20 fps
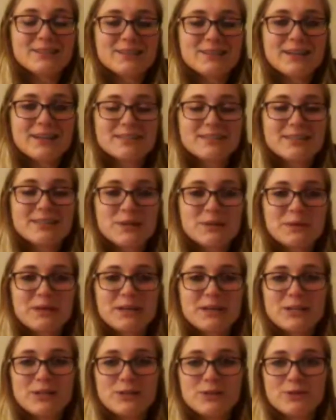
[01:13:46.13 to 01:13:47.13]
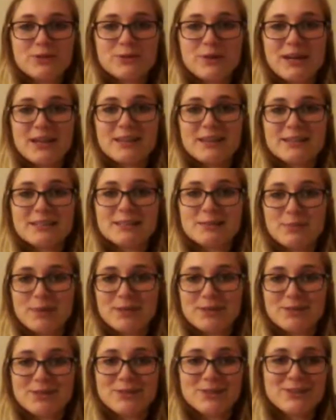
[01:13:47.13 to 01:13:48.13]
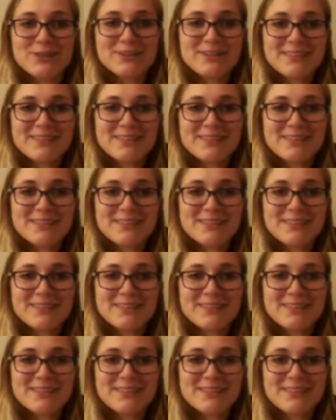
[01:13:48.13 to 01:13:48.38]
I can tell we're gonna do great this semester.